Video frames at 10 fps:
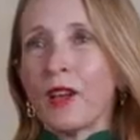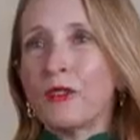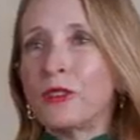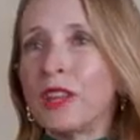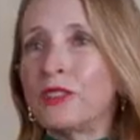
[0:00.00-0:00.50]

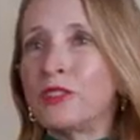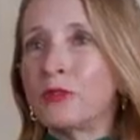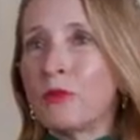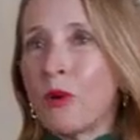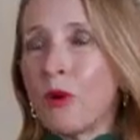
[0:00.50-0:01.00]
If you need to
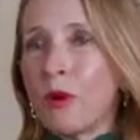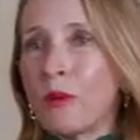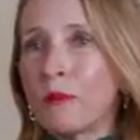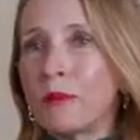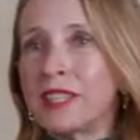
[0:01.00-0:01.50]
do
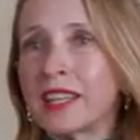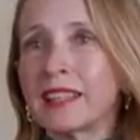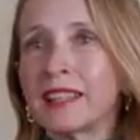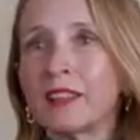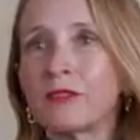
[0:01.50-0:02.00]
more,
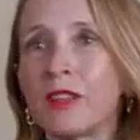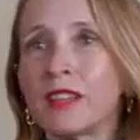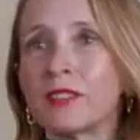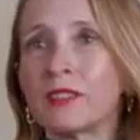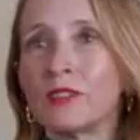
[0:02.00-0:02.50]
particularly if
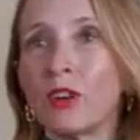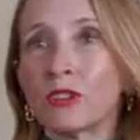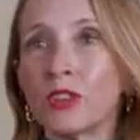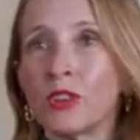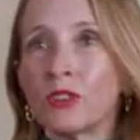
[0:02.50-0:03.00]
there's
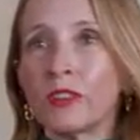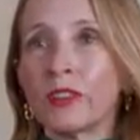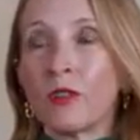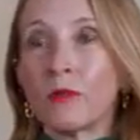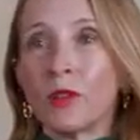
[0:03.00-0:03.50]
nocturnal leg
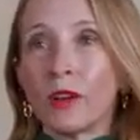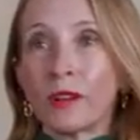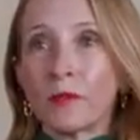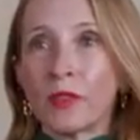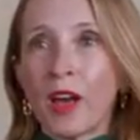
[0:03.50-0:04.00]

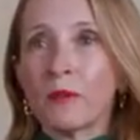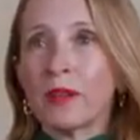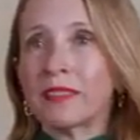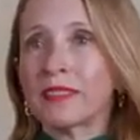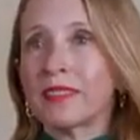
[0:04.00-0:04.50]

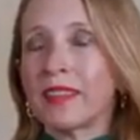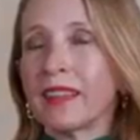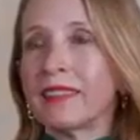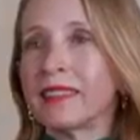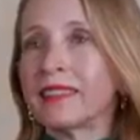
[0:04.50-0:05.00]
ophthalmos,
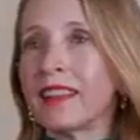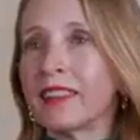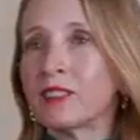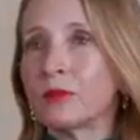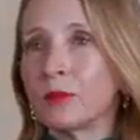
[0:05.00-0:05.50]
then
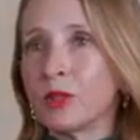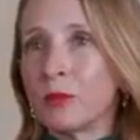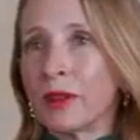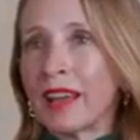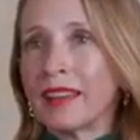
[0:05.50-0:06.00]
start some
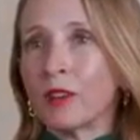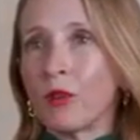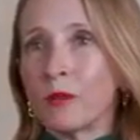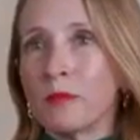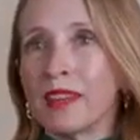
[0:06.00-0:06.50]
lubricating
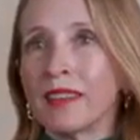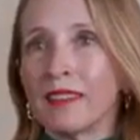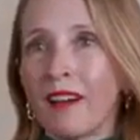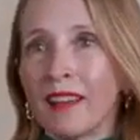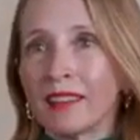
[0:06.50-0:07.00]
ointment at
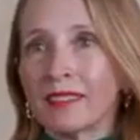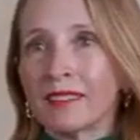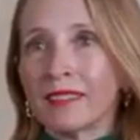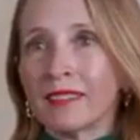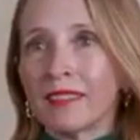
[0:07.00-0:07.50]
night.
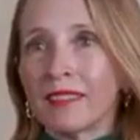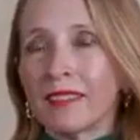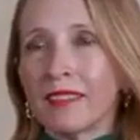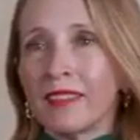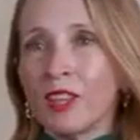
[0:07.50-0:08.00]

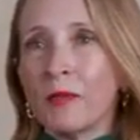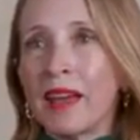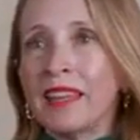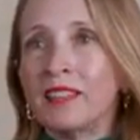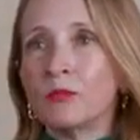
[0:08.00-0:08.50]
You may
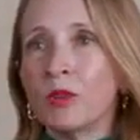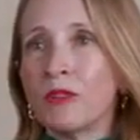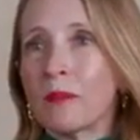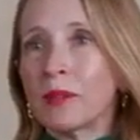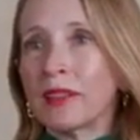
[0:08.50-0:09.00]
need to move
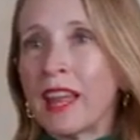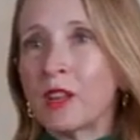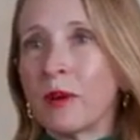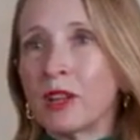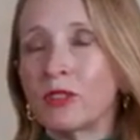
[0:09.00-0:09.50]
up the
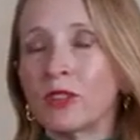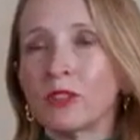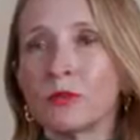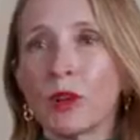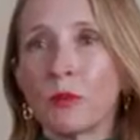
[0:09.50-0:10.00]
ladder by using
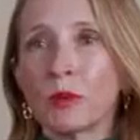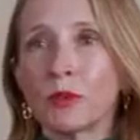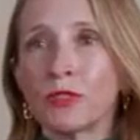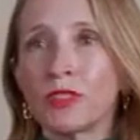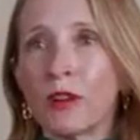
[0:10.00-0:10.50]
some topical
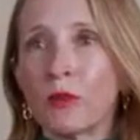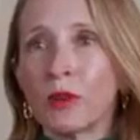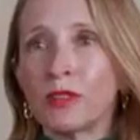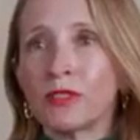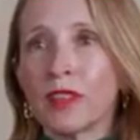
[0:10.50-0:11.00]

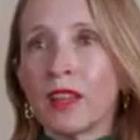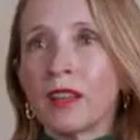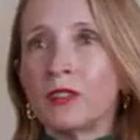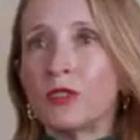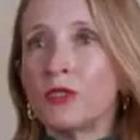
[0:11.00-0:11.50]
steroids
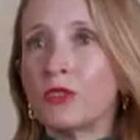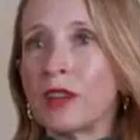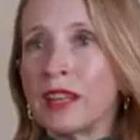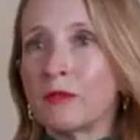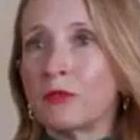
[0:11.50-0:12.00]
to
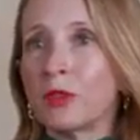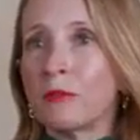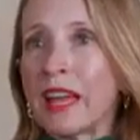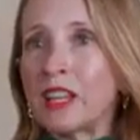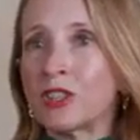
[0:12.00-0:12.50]
treat
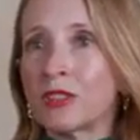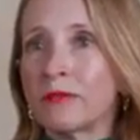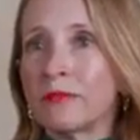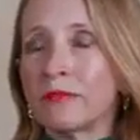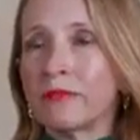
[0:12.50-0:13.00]

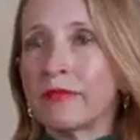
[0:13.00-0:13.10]
inflammation